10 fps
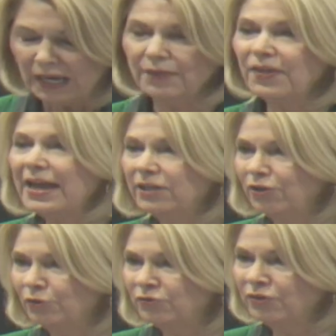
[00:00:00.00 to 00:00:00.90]
And thank
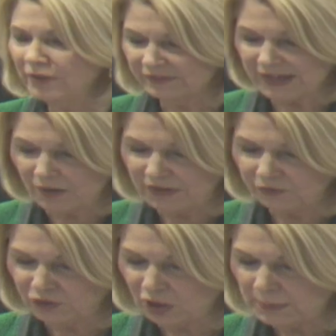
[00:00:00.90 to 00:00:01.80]
you to the
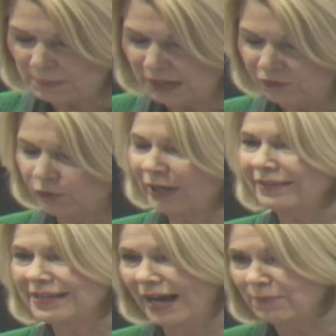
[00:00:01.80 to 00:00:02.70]
Salvation Army Major
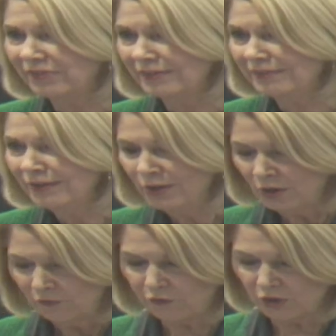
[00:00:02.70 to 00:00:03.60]
Greg Thompson
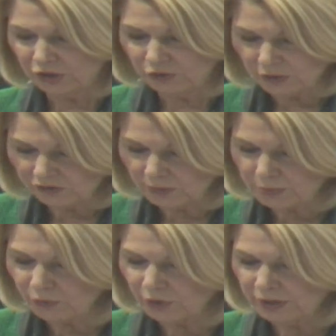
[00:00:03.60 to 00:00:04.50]
for your
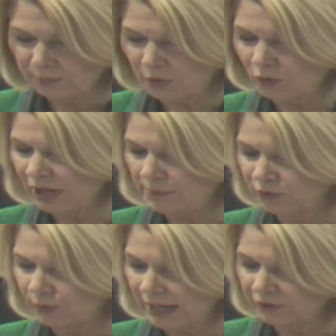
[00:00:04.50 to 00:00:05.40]
support, Program
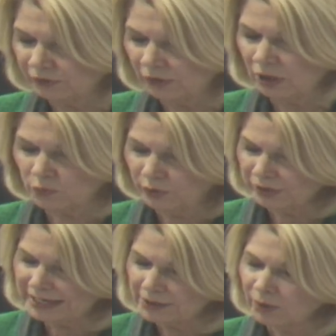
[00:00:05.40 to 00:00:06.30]
Director or
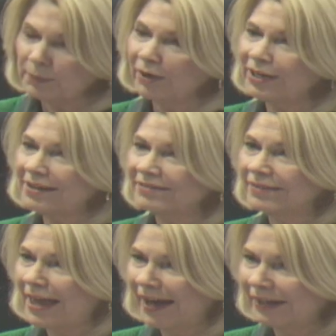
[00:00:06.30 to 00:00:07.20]
Coordinator Marianne
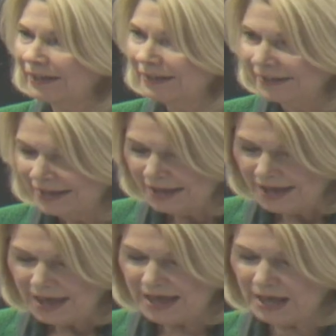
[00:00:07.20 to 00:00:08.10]
Slack,
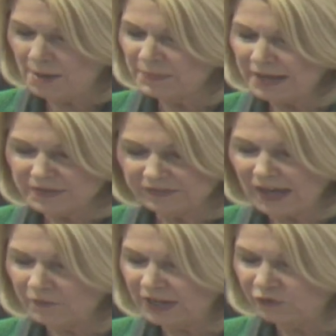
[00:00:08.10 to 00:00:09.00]
um, and the
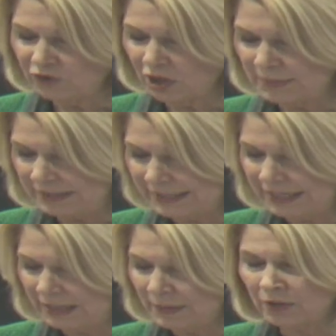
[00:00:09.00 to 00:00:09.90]
Salvation Army
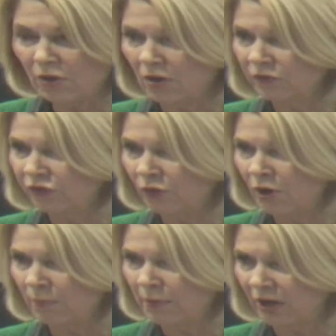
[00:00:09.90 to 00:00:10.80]
team, and also
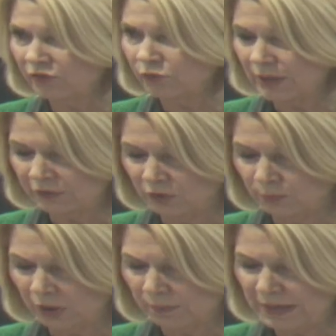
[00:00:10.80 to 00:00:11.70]
our Parks Director,
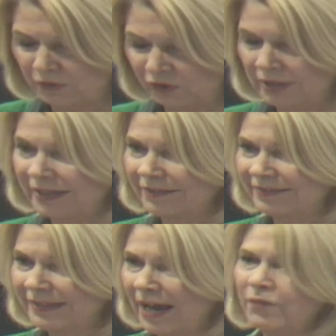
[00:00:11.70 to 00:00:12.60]
Brook Bench, and his
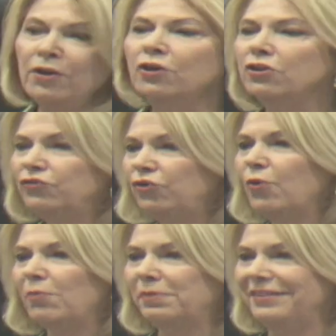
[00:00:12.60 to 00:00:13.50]
staff. Could
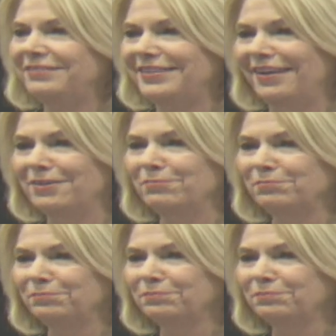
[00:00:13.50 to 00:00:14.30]
you all please stand?